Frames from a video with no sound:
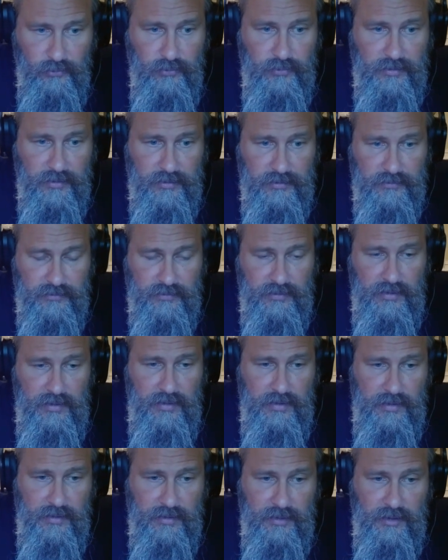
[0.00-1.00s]
do this
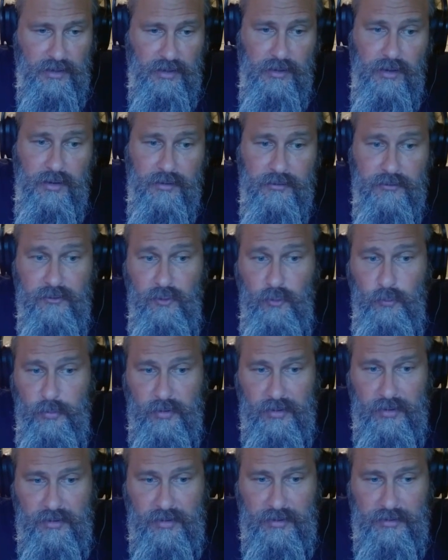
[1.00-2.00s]
that are not
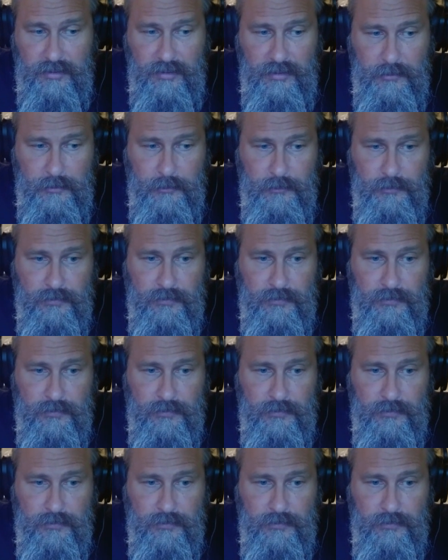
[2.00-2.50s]
superconducting.